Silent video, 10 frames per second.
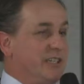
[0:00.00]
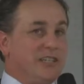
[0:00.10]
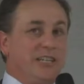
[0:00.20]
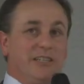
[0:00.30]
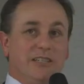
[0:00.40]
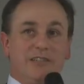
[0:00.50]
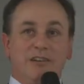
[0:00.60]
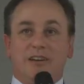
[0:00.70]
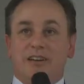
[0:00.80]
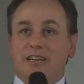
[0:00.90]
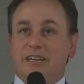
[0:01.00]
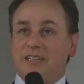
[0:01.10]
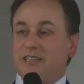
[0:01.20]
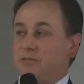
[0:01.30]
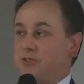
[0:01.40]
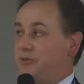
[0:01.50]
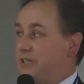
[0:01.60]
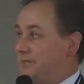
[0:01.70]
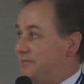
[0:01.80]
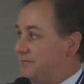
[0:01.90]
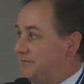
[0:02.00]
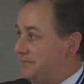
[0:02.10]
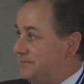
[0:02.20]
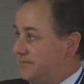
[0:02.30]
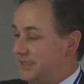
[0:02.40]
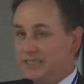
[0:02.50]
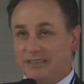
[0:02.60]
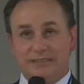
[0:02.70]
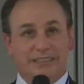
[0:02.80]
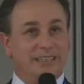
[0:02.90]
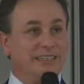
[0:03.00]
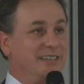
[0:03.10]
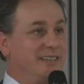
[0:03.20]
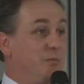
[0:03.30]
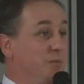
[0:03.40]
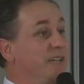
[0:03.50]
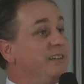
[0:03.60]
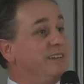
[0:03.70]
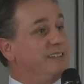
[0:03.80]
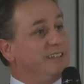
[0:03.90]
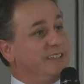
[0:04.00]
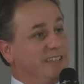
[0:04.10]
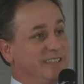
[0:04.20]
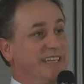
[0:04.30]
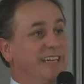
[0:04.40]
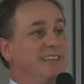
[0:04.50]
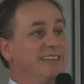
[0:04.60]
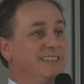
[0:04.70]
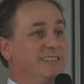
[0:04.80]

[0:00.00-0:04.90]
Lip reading: Exchange is not in Times Square, okay? The bell is there,